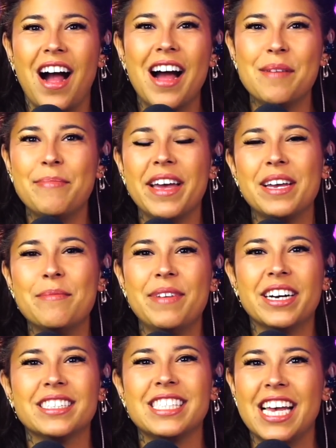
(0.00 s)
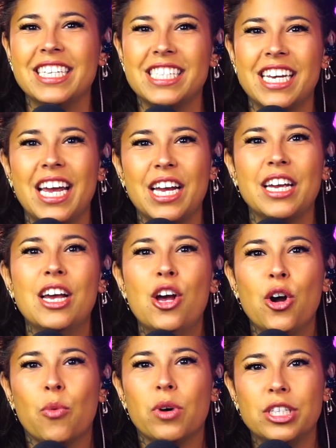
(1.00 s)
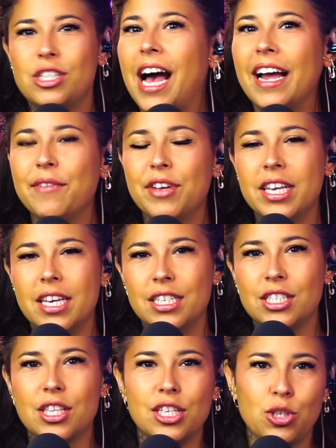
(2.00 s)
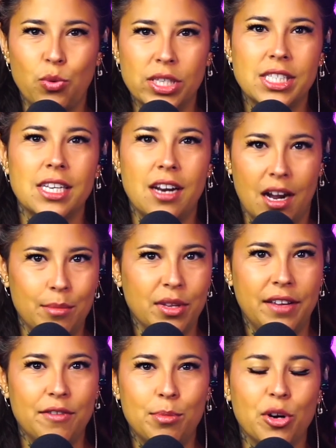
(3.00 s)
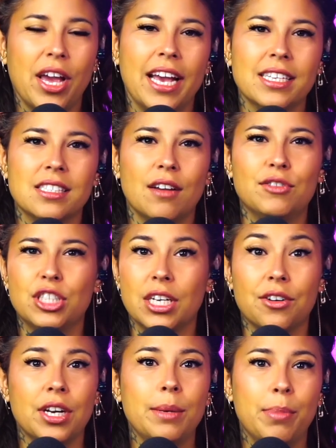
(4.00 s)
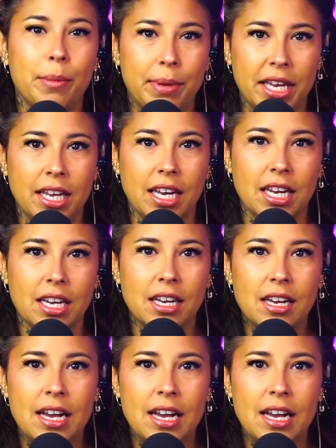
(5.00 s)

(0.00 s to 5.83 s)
I'm Bacon Bears, and today we're diving into the twisted, unbelievable case of Sherri Papini.